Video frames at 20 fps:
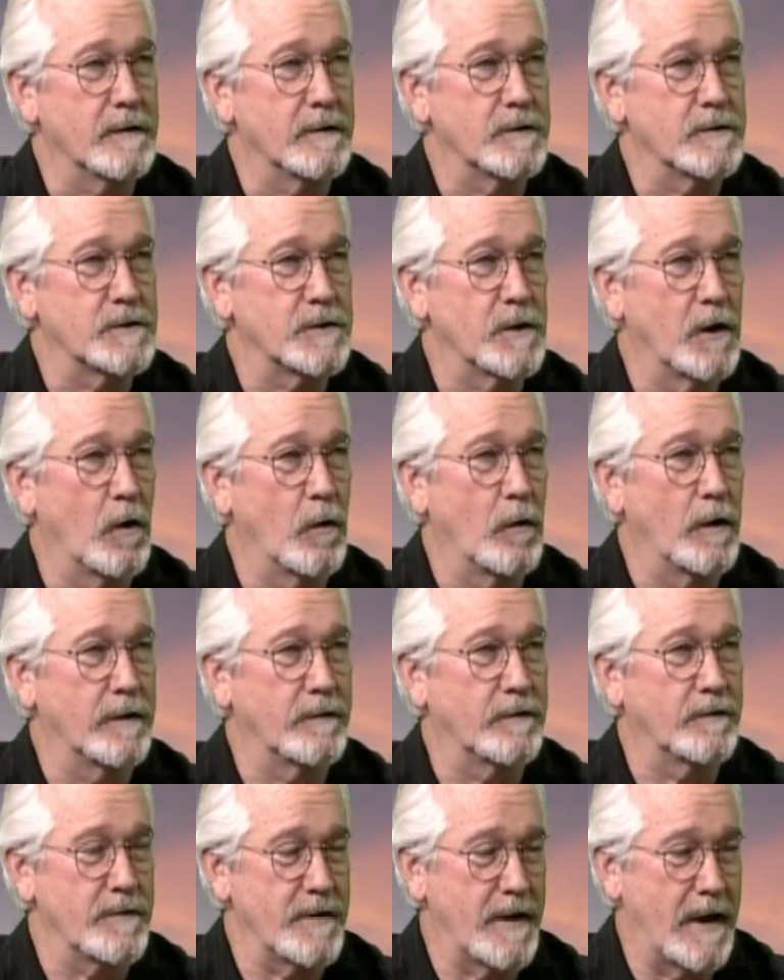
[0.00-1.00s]
So
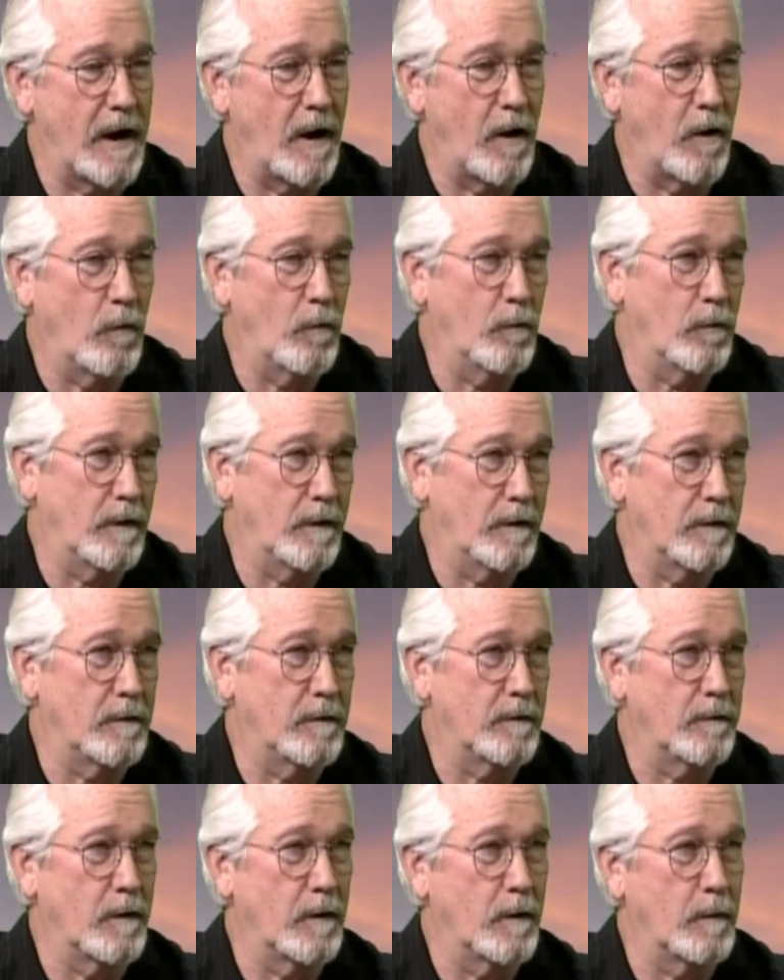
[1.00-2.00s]
it's now
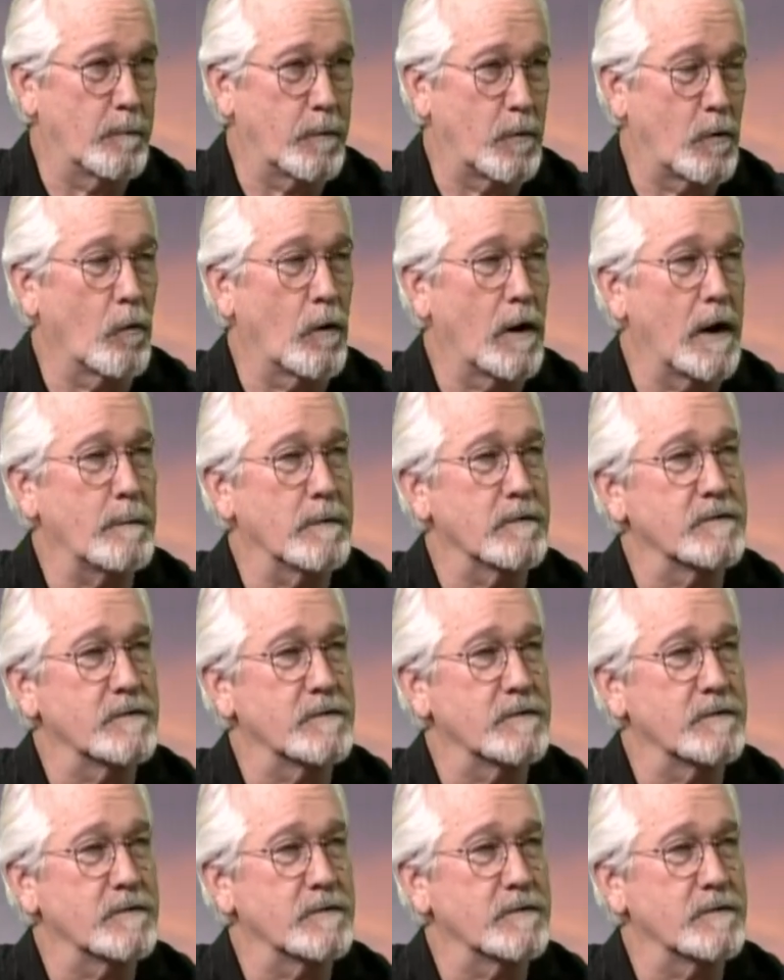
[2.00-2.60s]
a program